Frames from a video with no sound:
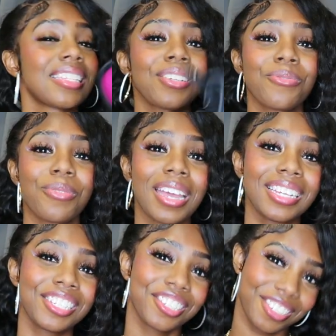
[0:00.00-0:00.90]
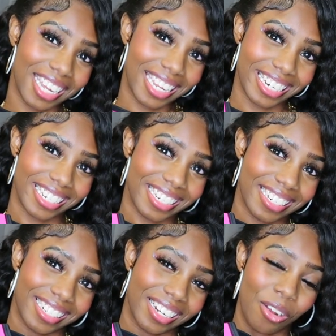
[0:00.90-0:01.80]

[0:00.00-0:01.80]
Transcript: It's a waist trainer.